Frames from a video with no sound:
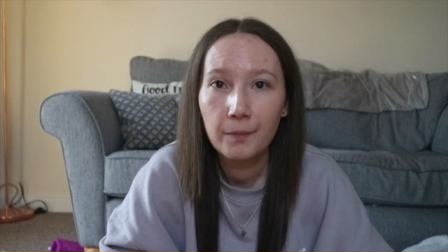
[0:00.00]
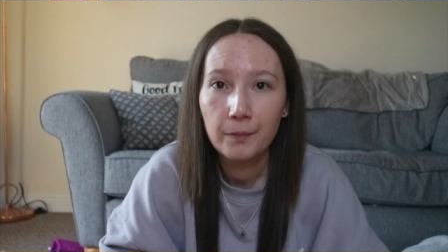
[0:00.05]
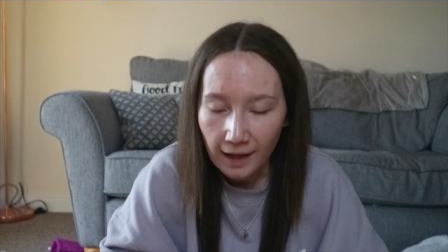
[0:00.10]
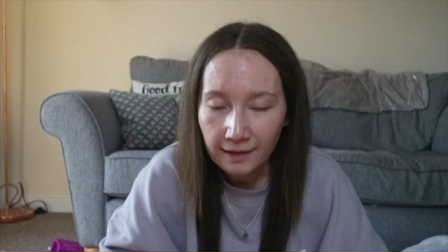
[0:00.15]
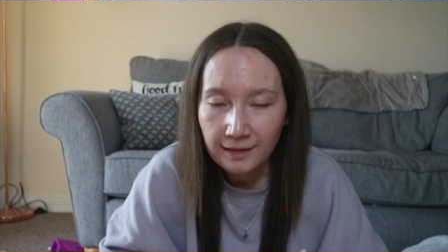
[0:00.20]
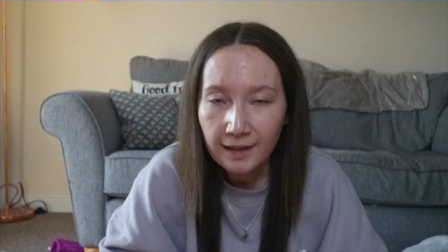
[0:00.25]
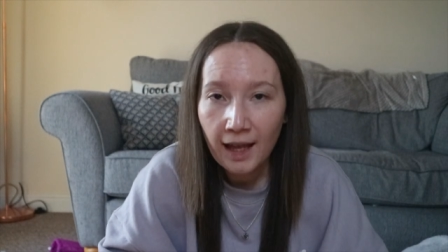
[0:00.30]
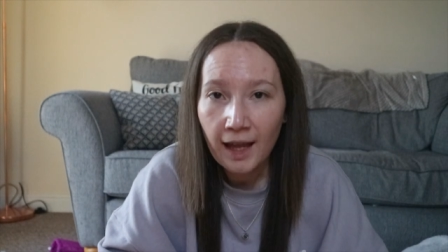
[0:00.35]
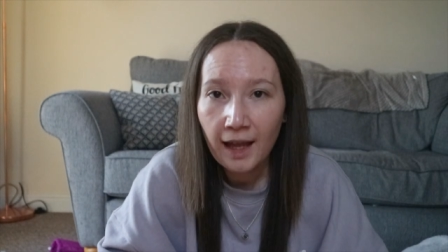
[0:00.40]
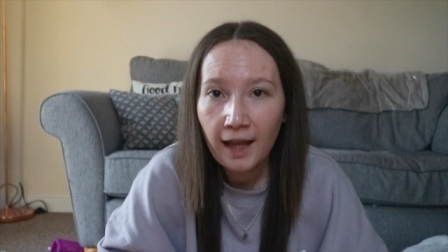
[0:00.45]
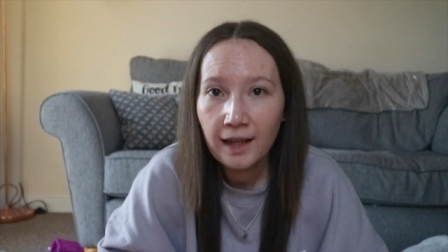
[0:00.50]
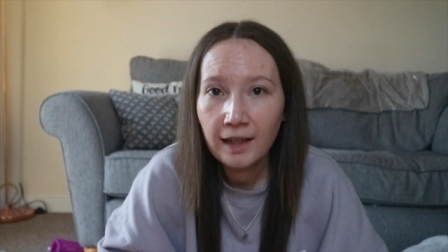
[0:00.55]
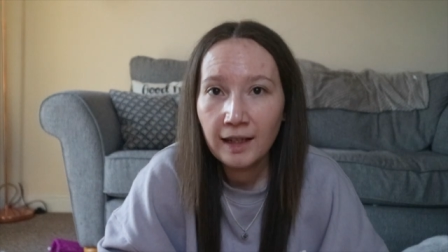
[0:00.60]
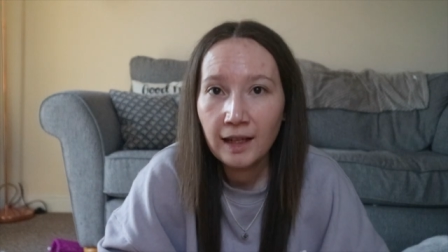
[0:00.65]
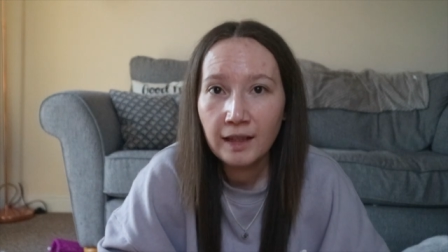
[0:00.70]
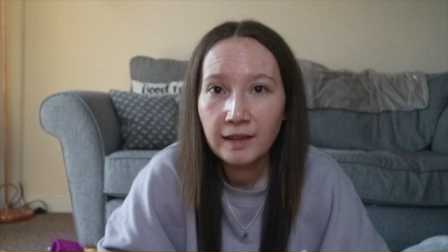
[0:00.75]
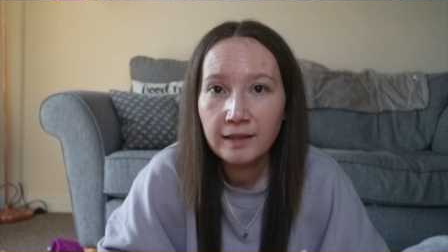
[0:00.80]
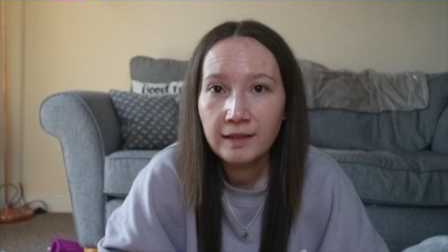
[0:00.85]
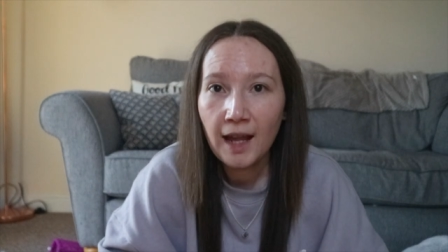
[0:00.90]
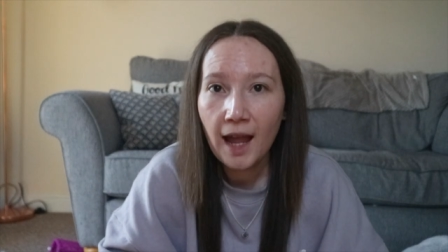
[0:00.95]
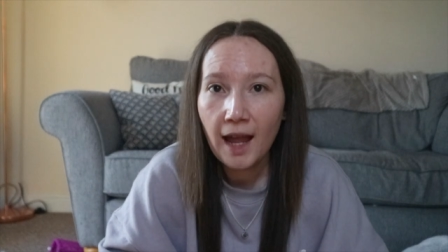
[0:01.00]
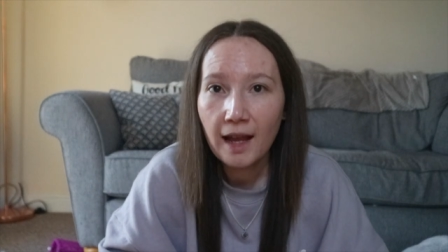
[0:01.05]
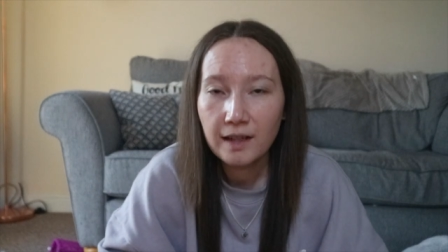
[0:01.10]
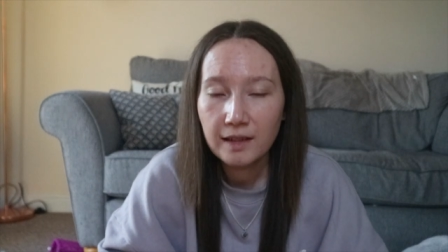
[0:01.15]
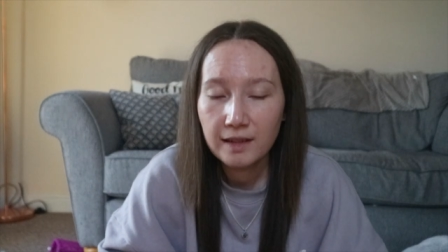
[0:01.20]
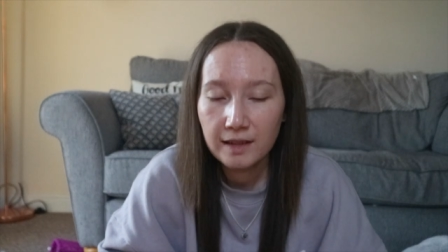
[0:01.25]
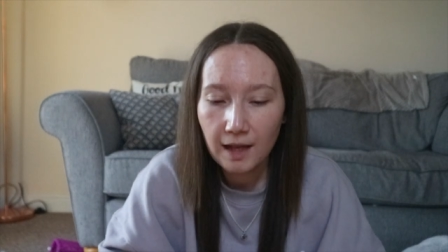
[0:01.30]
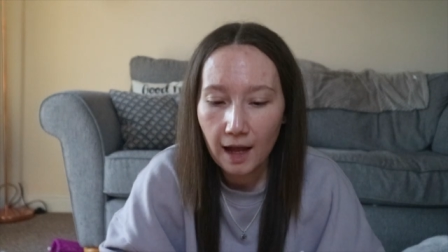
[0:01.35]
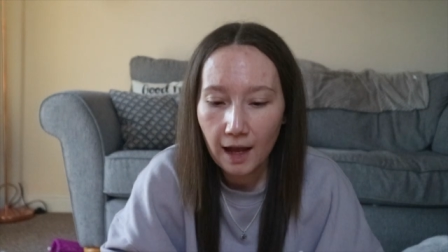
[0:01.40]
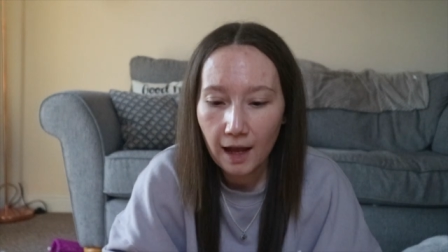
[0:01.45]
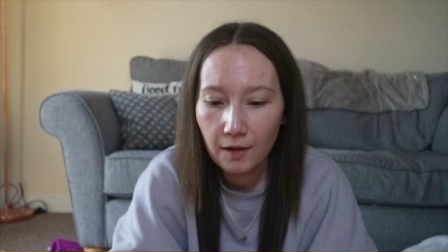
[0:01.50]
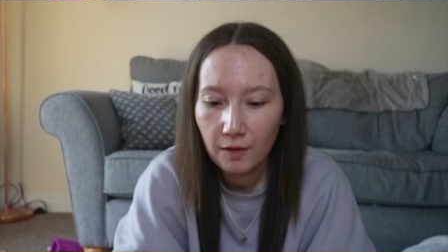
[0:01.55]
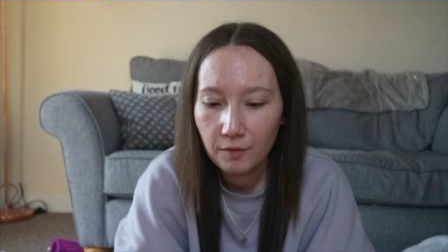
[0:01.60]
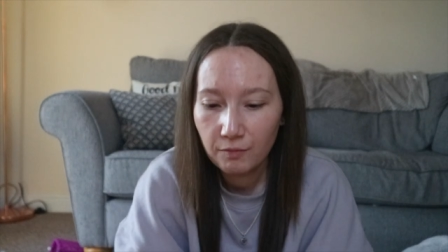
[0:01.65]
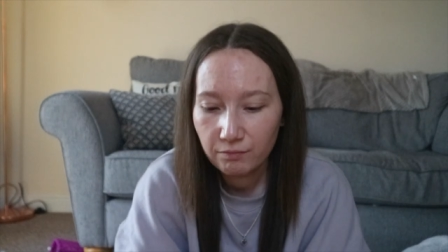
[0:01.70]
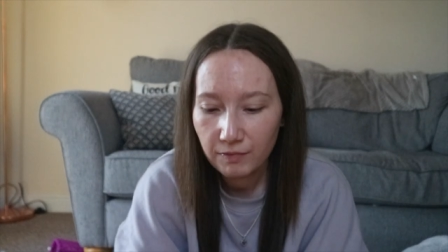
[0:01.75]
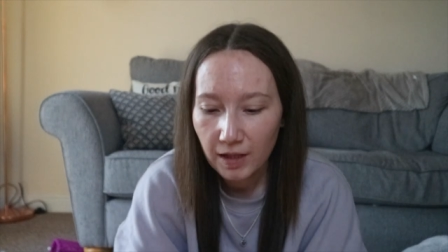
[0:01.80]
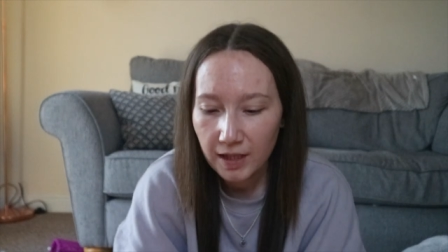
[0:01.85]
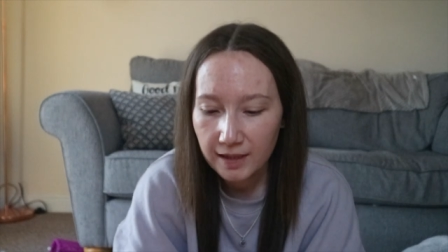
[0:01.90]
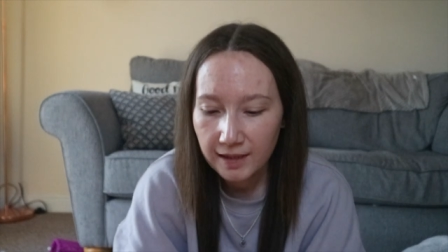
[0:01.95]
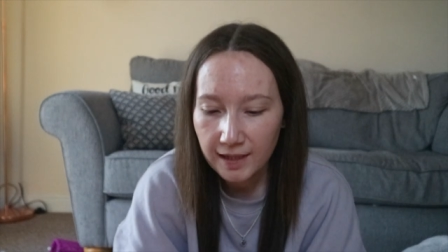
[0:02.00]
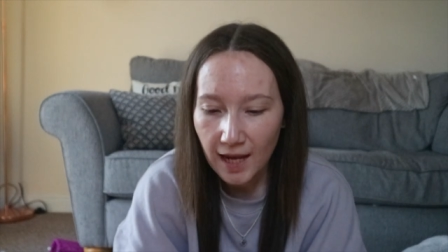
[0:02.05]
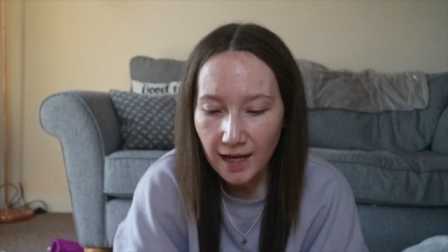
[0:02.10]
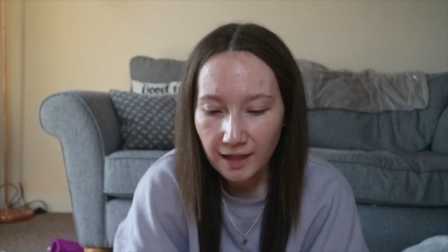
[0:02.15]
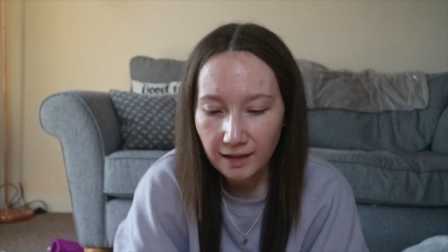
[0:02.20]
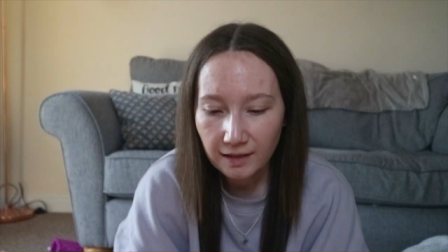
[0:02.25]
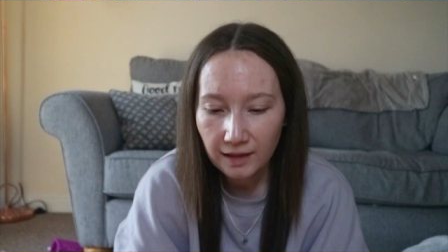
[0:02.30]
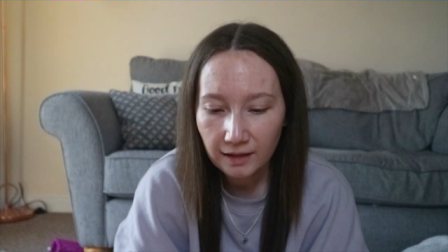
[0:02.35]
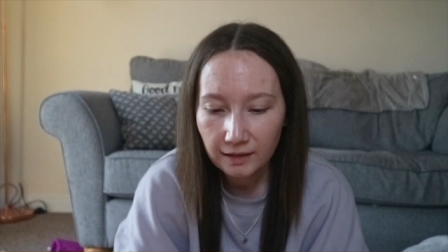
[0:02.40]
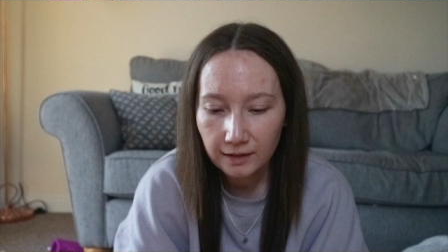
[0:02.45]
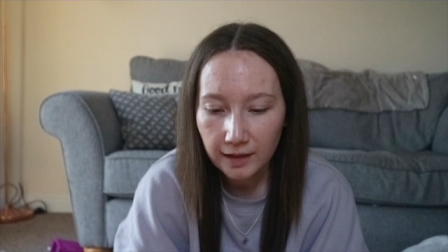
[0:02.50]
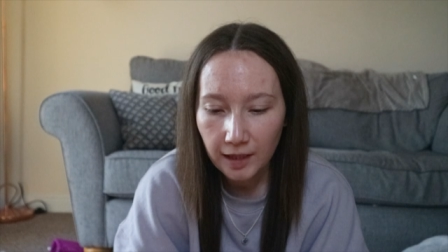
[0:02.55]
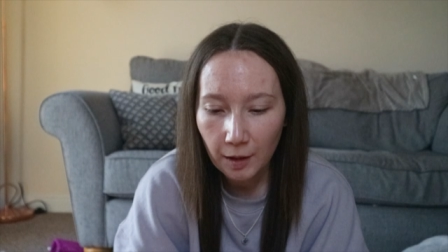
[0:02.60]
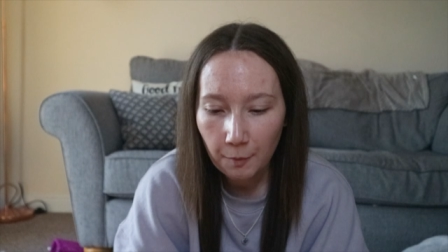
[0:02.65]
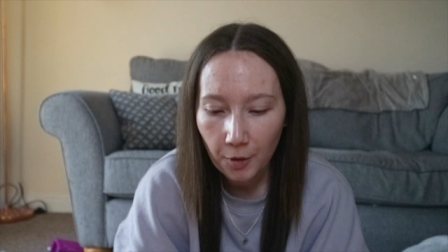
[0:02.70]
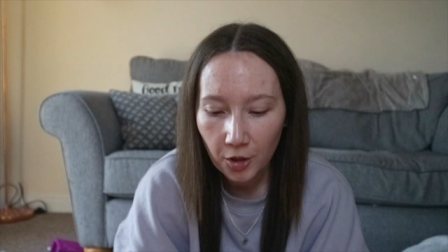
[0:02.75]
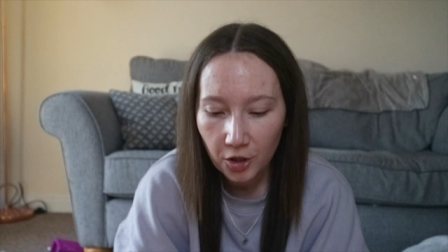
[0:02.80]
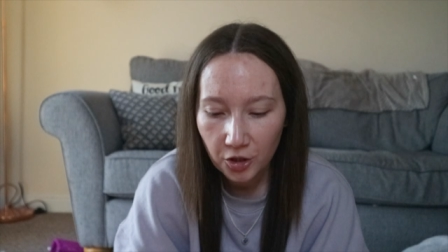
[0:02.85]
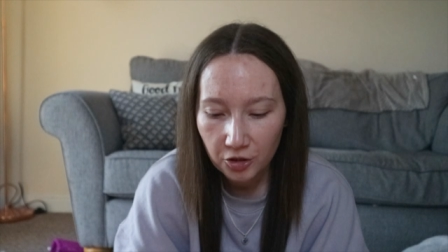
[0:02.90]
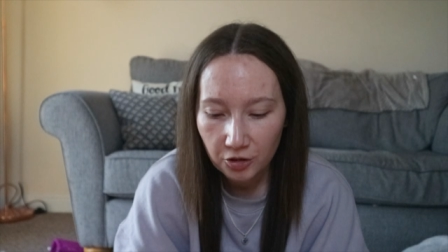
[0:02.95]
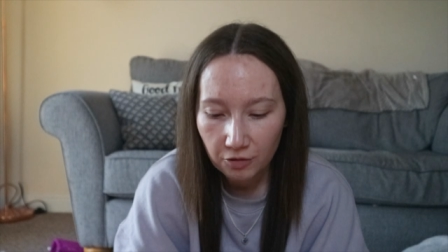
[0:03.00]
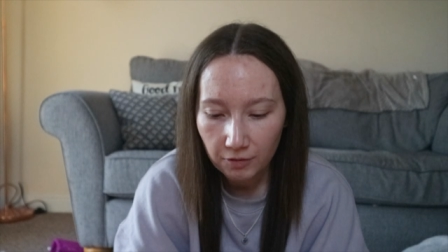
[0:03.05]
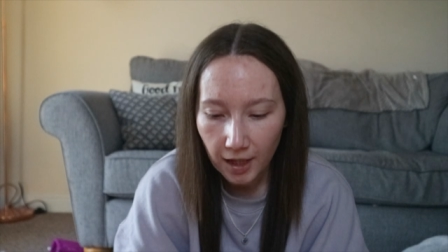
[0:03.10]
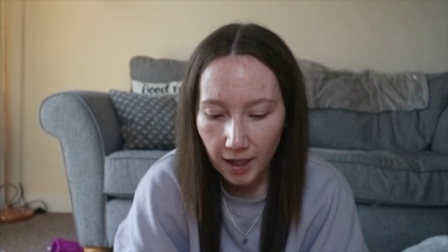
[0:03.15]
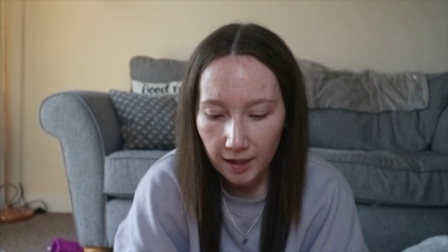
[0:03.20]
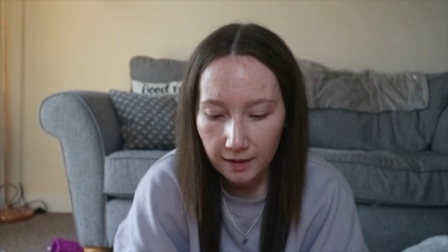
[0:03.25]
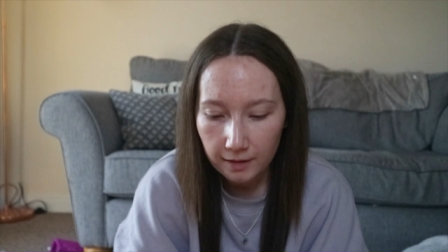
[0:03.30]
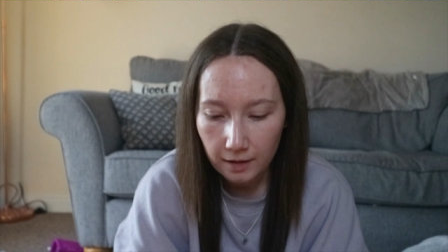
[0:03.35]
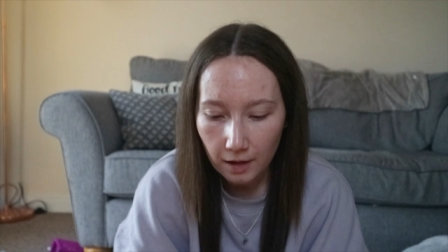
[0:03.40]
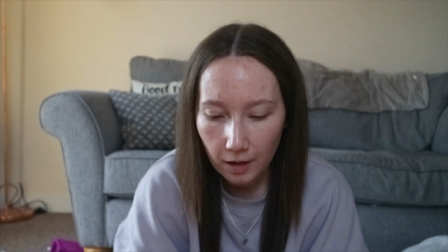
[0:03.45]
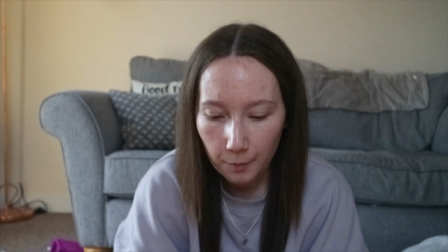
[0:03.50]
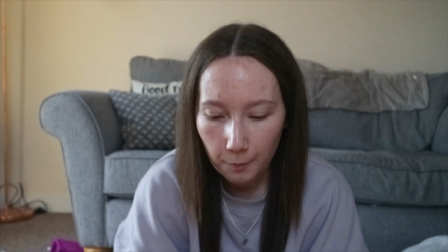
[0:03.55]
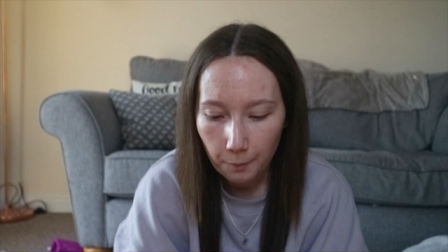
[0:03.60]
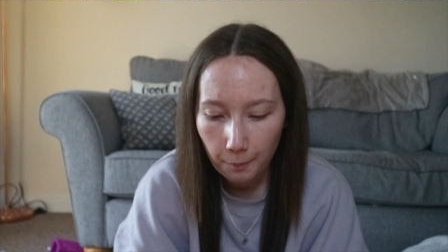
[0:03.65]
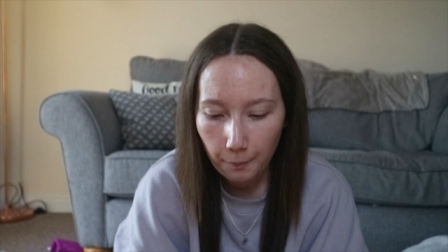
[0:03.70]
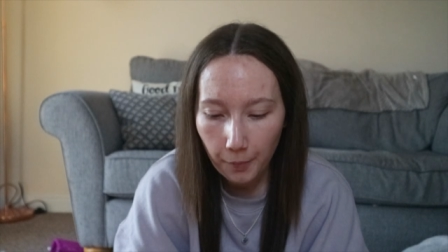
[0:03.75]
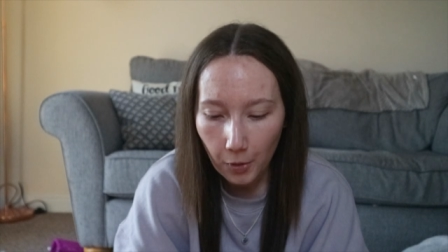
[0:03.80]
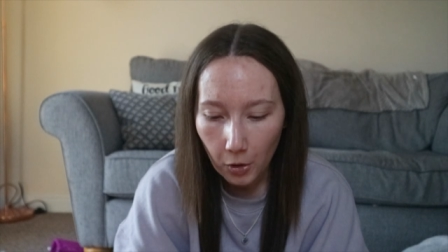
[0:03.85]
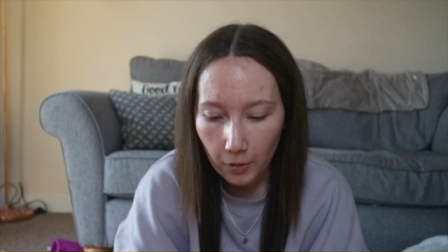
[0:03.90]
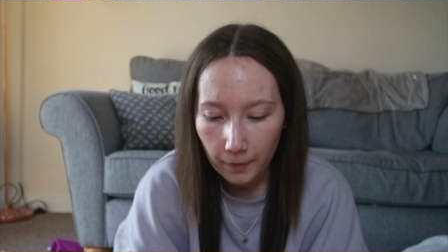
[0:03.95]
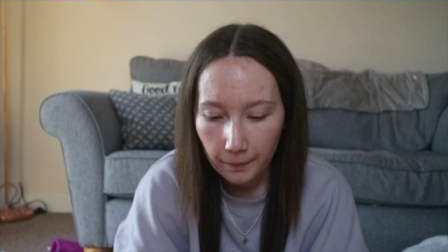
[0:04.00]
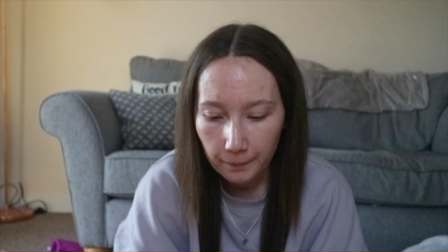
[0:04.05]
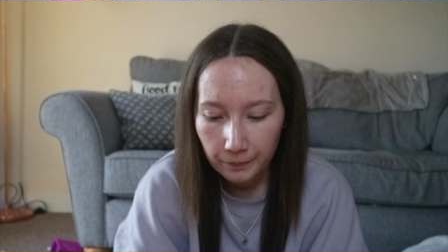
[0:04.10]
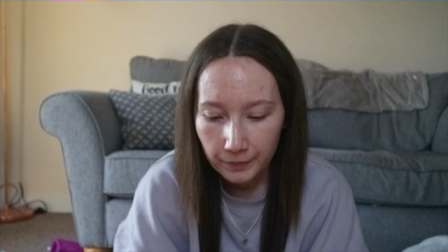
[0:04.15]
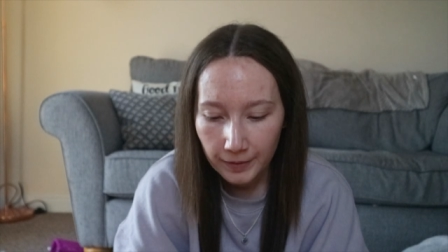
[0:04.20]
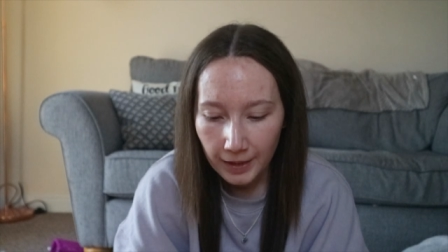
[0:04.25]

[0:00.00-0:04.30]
And then next, it's technically a moisturiser, but